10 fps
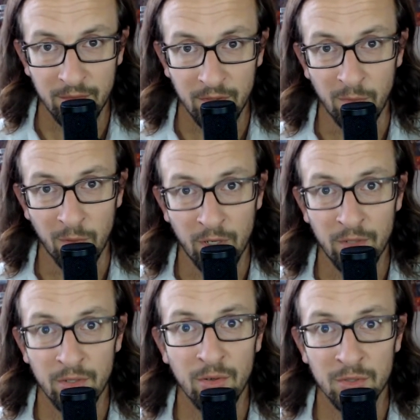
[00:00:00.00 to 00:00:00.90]
you work
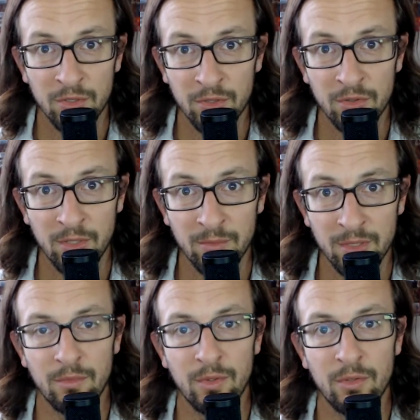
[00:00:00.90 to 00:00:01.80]
on your goals and your
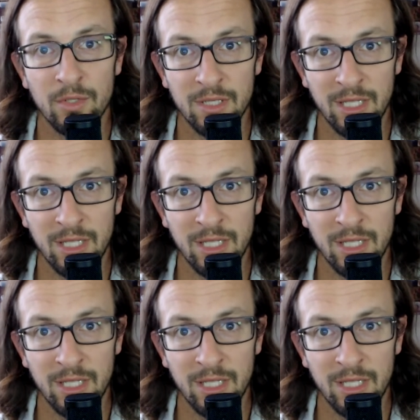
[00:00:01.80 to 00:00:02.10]
dreams. You just